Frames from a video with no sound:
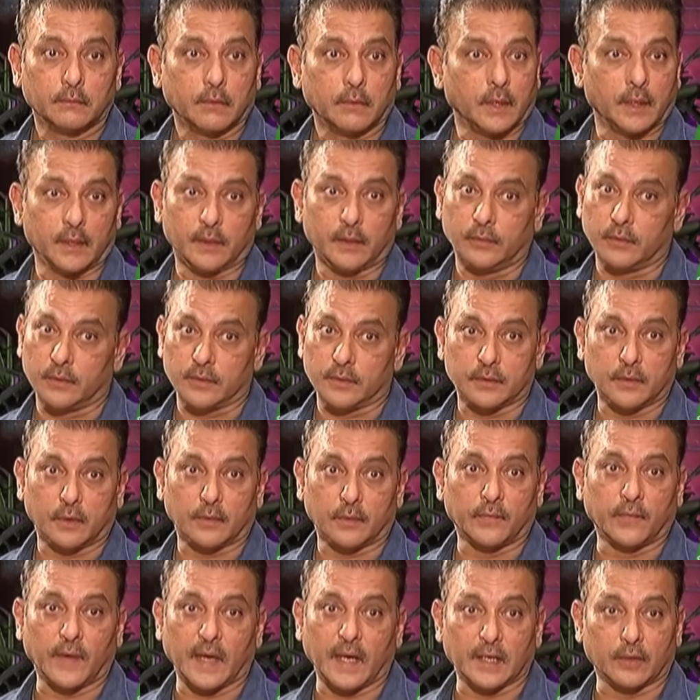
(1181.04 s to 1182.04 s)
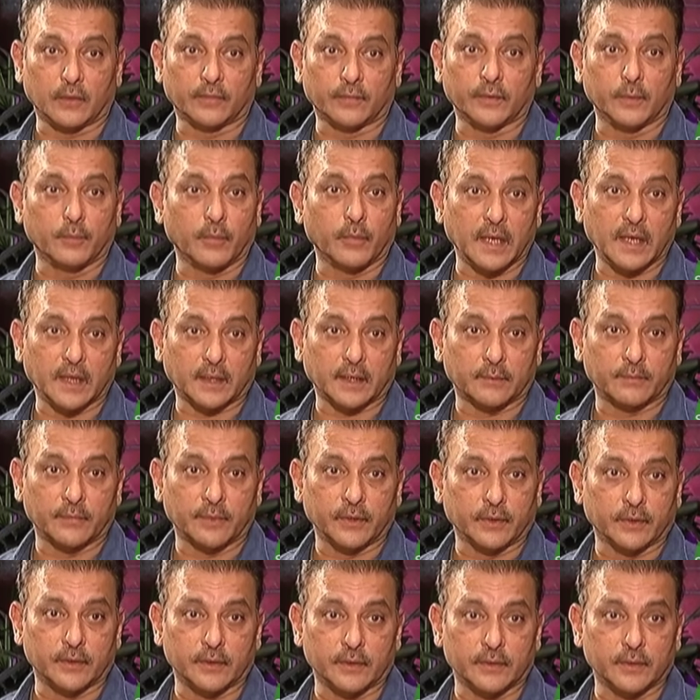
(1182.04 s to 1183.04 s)
And he was not far off the mark
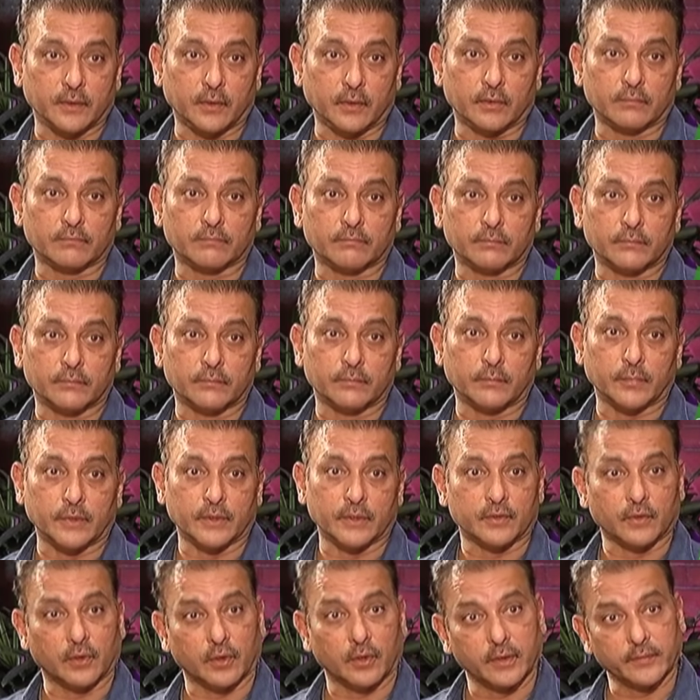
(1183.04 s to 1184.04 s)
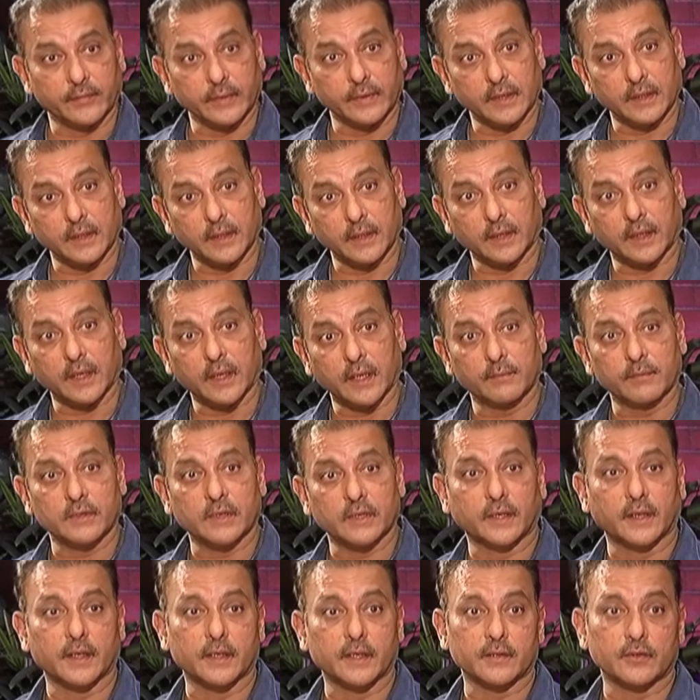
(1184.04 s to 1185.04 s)
because, you know, we saw even in the
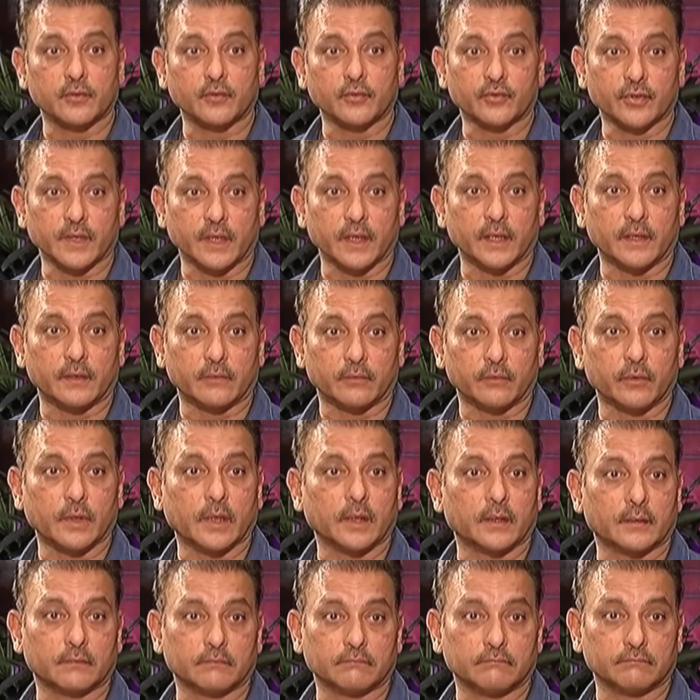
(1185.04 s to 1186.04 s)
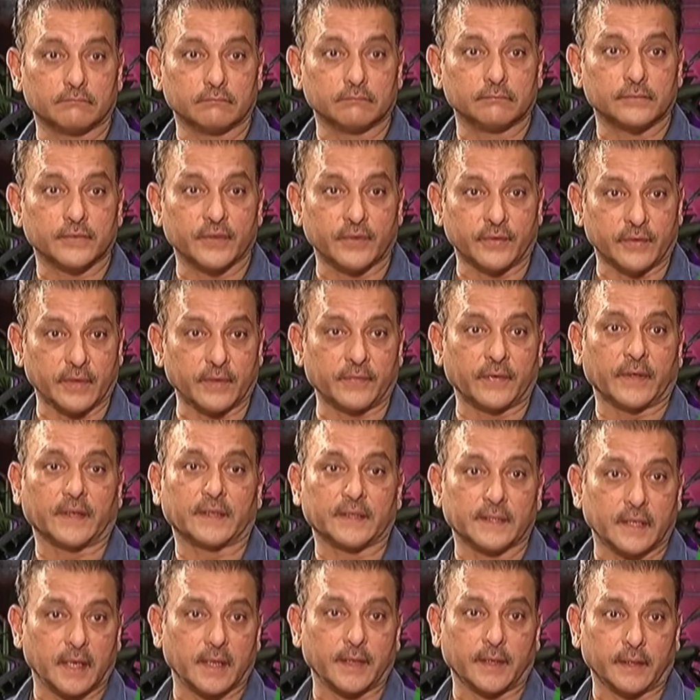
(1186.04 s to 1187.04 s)
games against New Zealand, who are a
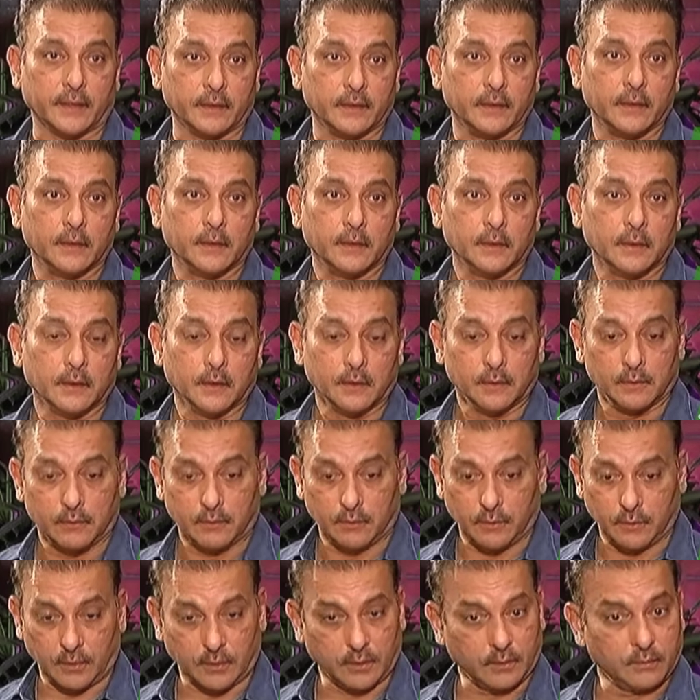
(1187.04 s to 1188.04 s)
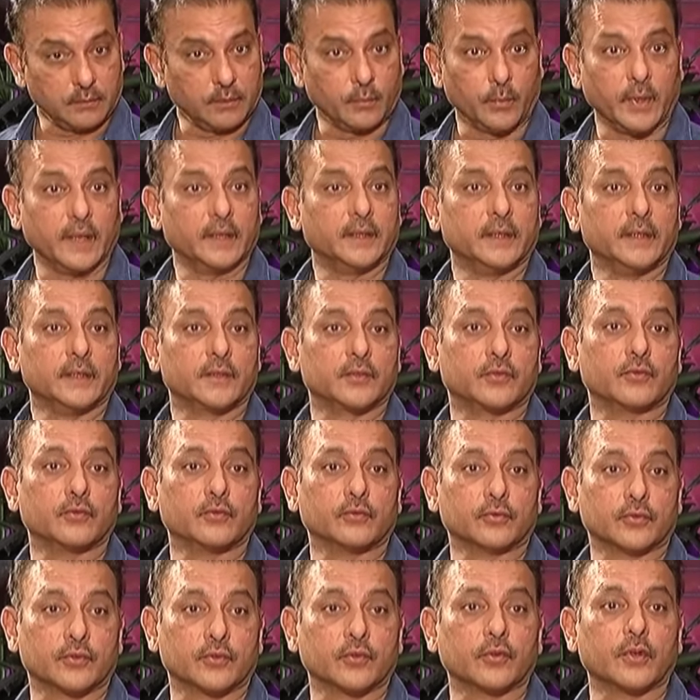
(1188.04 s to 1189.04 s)
terrific side, you know, the way these
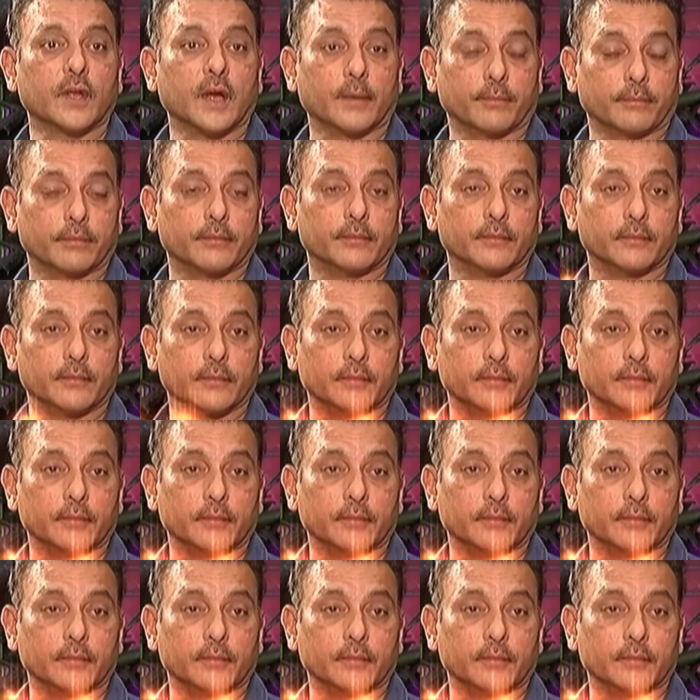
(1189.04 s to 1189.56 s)
two stood up